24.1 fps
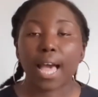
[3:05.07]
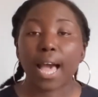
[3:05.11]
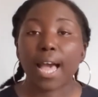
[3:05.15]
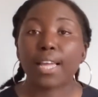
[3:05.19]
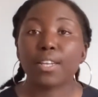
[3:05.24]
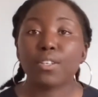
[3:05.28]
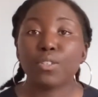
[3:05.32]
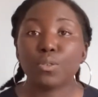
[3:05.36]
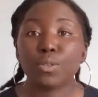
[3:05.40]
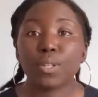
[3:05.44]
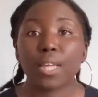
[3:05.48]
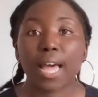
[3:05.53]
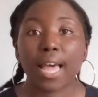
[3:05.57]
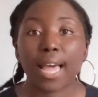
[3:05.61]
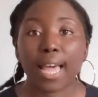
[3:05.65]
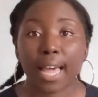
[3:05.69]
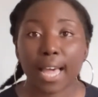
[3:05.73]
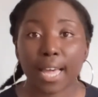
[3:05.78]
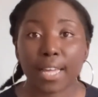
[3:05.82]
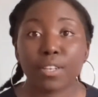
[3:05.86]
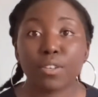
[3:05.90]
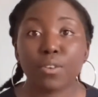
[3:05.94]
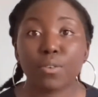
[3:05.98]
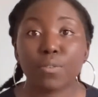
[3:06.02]
I knew that I
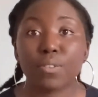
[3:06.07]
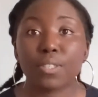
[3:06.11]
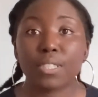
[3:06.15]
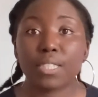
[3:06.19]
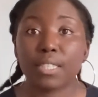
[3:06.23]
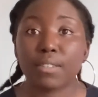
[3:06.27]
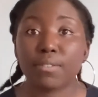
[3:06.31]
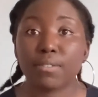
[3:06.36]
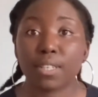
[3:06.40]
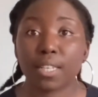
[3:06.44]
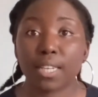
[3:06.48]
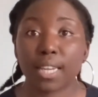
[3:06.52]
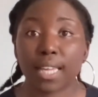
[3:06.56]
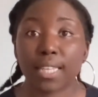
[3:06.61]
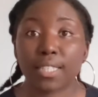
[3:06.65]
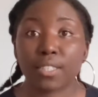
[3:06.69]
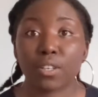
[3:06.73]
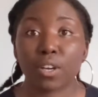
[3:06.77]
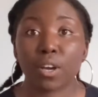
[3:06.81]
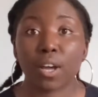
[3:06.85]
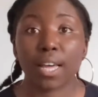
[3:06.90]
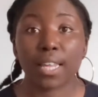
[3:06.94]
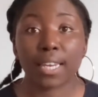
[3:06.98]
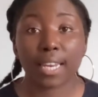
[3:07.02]
had not received the
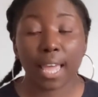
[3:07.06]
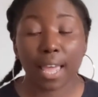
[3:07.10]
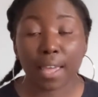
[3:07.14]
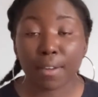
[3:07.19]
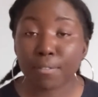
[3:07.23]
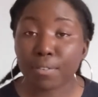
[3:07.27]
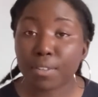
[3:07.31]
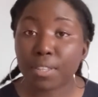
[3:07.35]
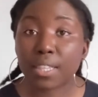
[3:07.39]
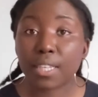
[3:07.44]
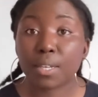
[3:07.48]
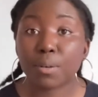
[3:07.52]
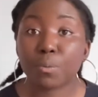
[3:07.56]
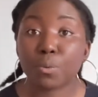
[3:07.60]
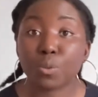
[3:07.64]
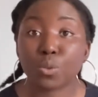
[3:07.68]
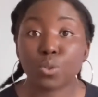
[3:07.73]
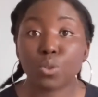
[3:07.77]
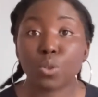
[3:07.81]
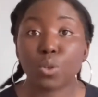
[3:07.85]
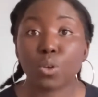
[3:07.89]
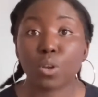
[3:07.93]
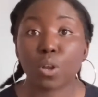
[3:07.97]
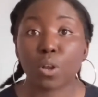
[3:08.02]
letter and everything
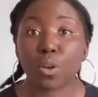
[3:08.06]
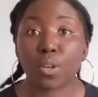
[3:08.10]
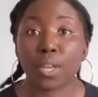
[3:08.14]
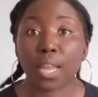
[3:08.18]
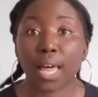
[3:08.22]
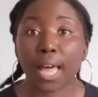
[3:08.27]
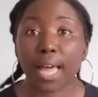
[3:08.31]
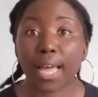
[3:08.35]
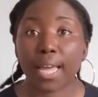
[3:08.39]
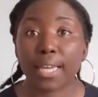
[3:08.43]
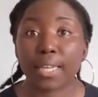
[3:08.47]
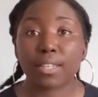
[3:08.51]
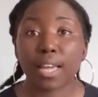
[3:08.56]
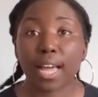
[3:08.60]
was done online.